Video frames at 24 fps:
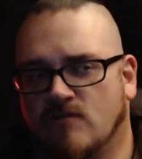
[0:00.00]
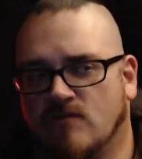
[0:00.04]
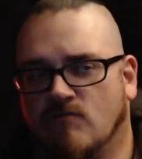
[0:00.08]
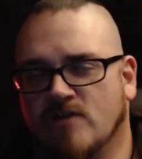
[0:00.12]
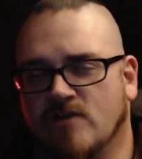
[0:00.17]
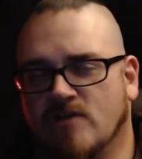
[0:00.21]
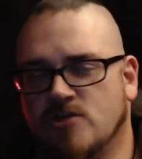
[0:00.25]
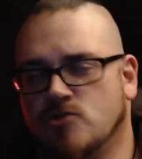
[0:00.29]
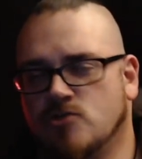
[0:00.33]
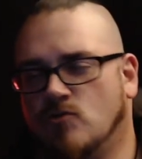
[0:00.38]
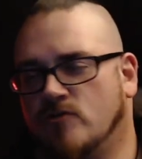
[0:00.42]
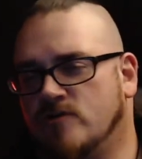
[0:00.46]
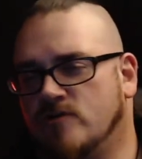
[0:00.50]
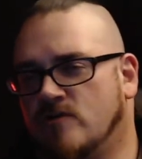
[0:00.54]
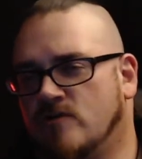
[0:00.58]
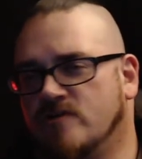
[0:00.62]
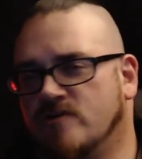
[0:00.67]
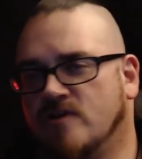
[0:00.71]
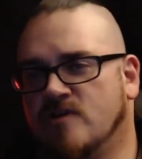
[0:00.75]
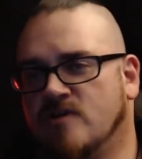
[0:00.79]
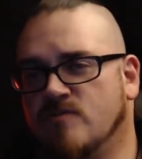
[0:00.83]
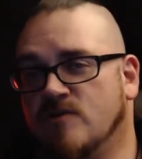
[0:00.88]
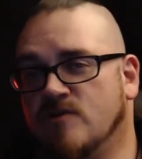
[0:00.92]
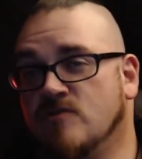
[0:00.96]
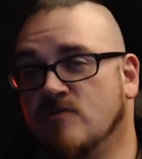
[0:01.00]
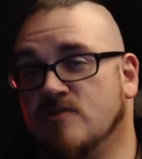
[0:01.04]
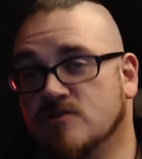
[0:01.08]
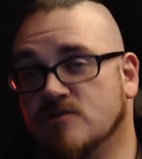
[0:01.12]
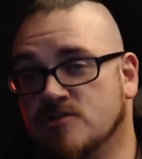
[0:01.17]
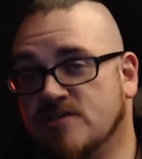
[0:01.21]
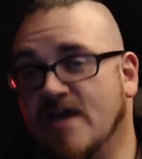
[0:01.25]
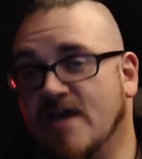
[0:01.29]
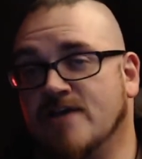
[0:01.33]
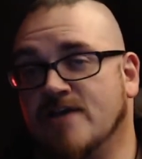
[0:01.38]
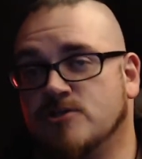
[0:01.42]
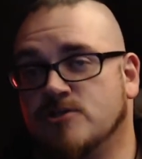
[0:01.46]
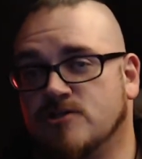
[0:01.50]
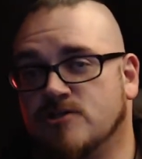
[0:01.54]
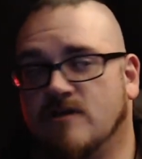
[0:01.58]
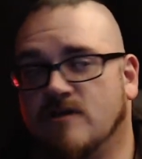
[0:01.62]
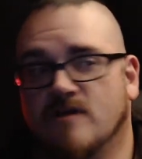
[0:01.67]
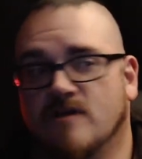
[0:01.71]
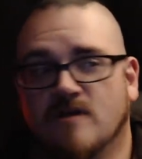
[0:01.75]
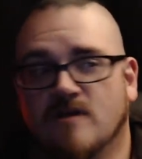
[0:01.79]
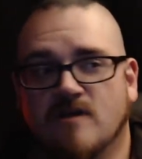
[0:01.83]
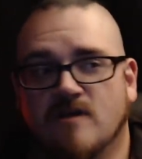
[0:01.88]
the ritual, during the communion session,